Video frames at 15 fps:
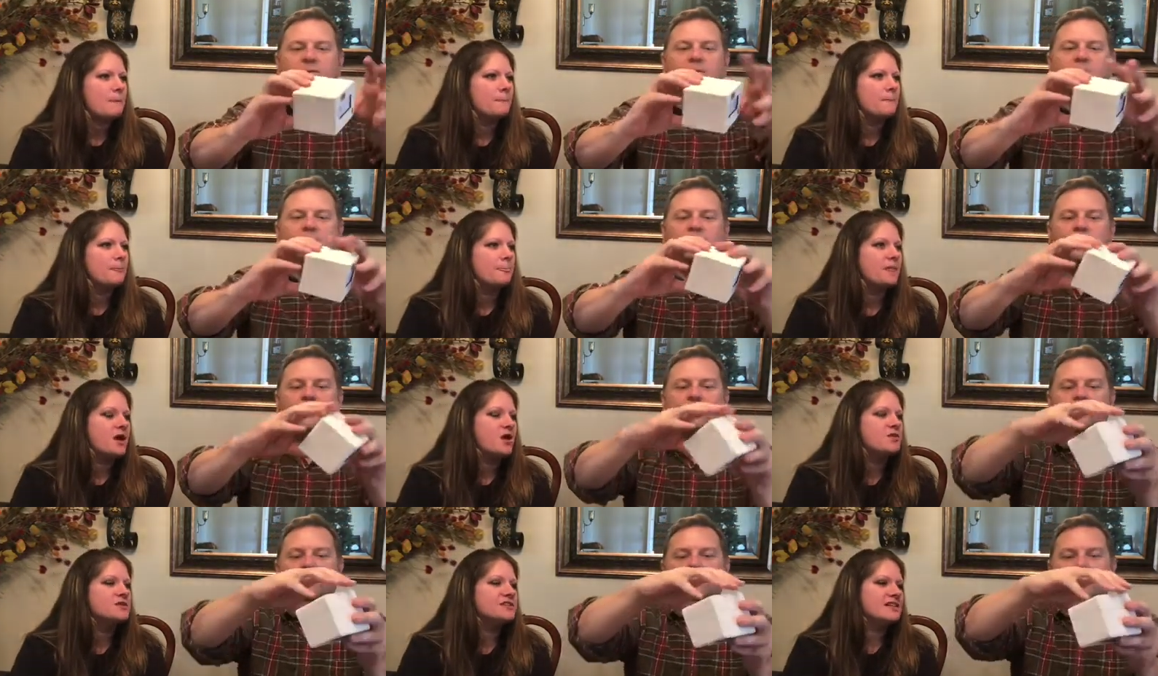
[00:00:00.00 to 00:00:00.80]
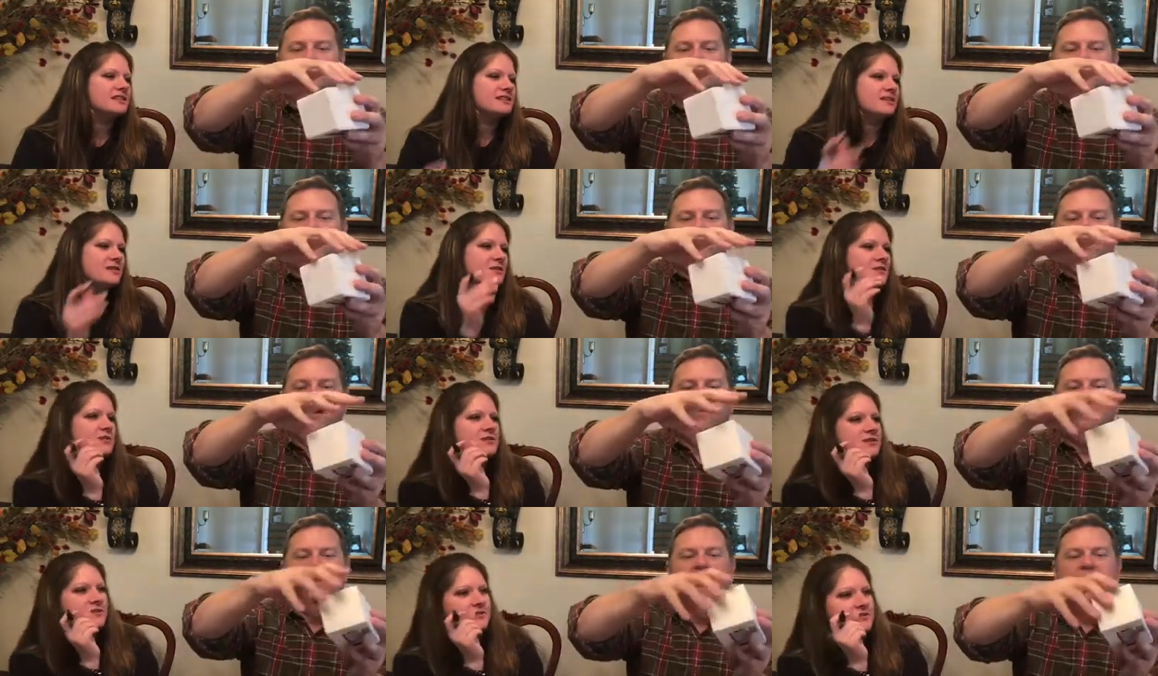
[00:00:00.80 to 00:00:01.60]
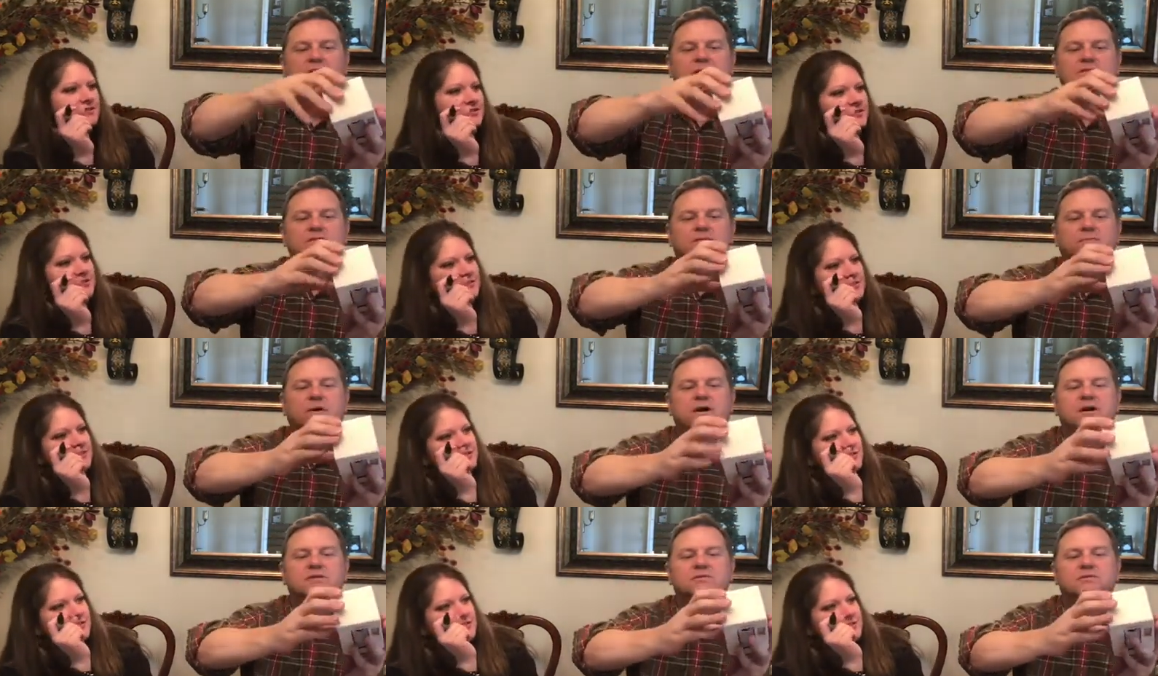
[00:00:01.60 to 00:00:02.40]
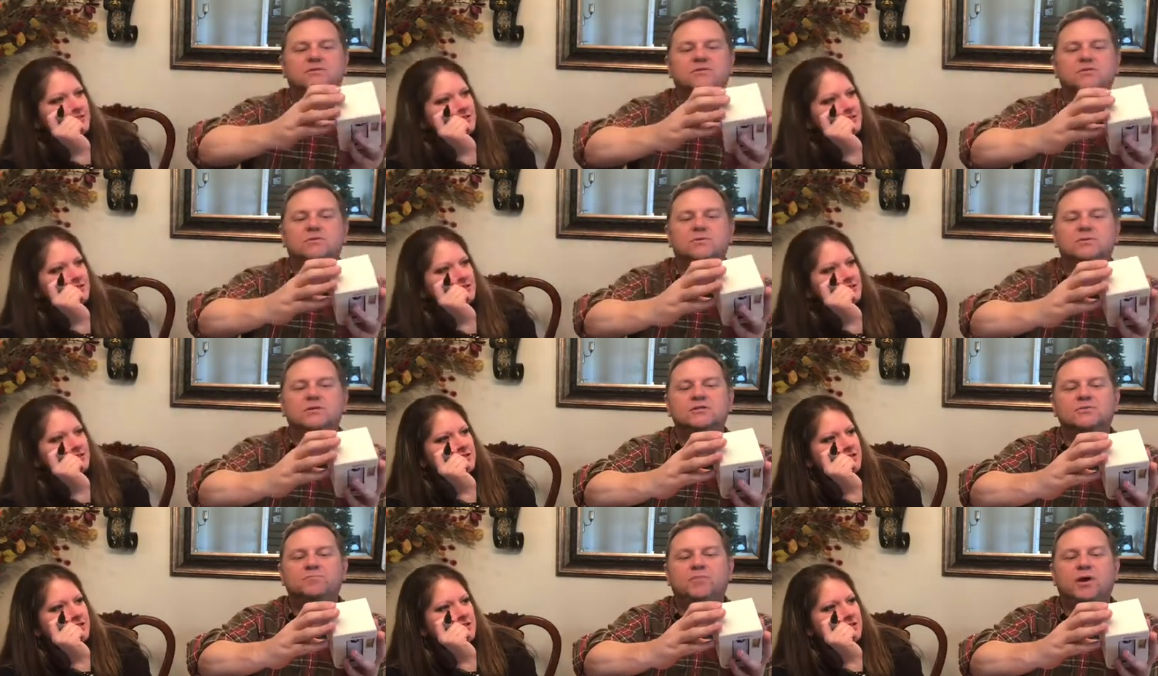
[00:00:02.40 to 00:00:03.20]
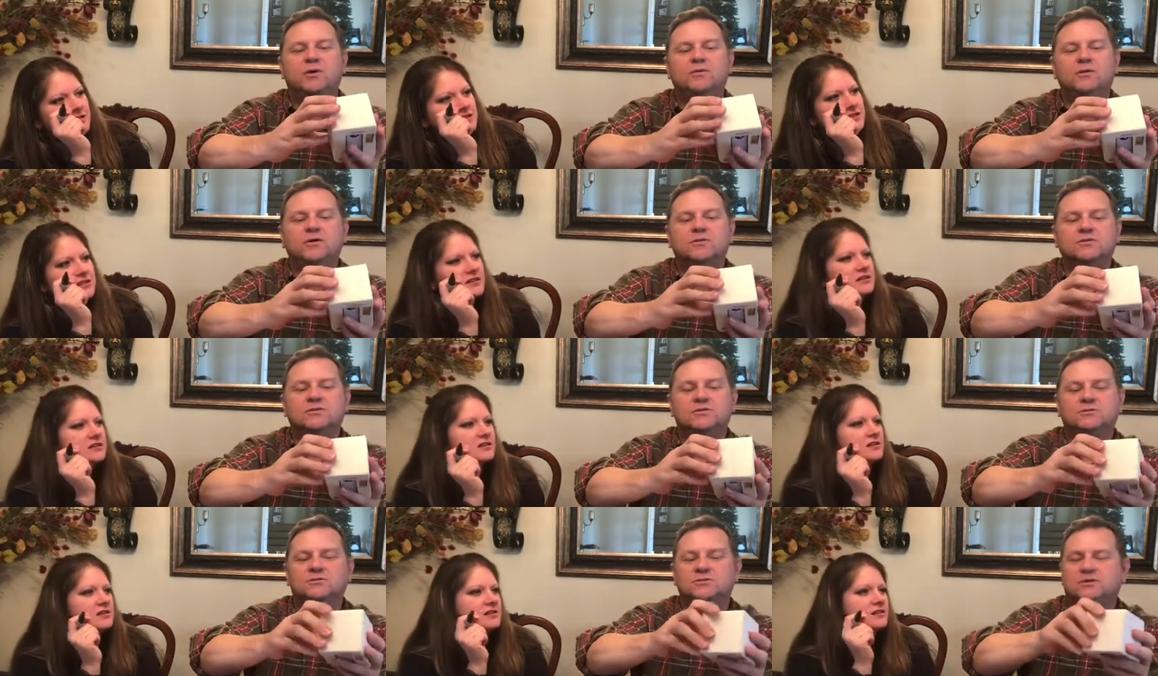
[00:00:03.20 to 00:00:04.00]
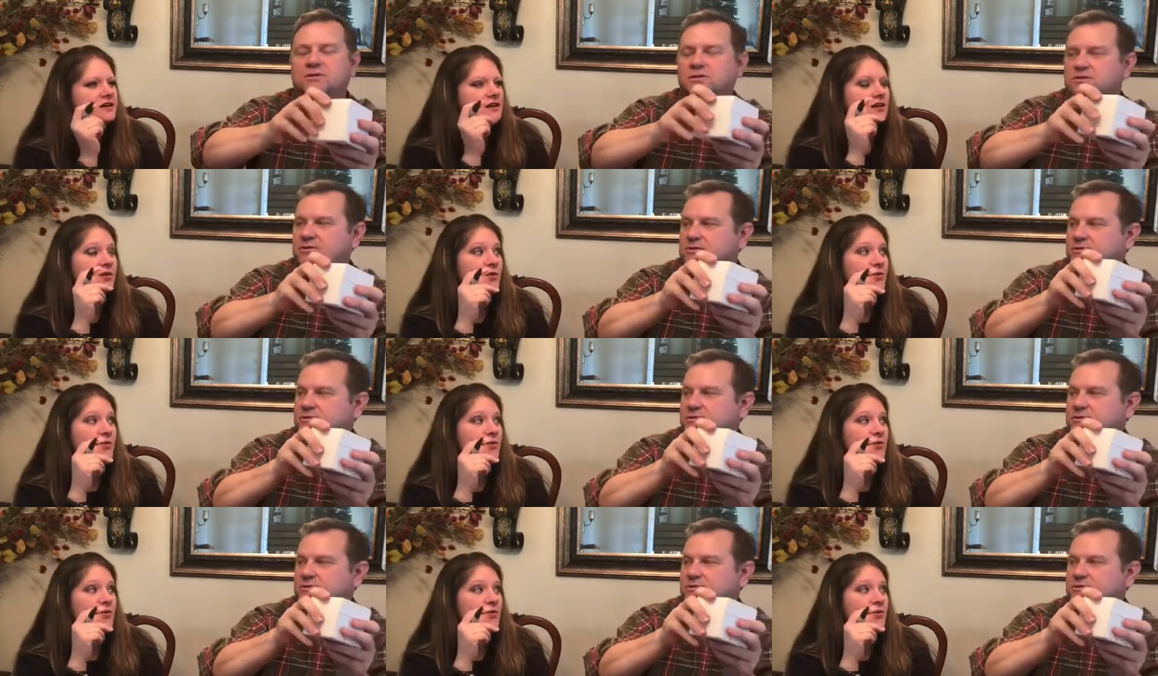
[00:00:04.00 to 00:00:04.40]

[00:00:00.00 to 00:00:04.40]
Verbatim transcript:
Speaker 1: Ooh, oh, is that the... A box, and a box says U.S. Polo Association.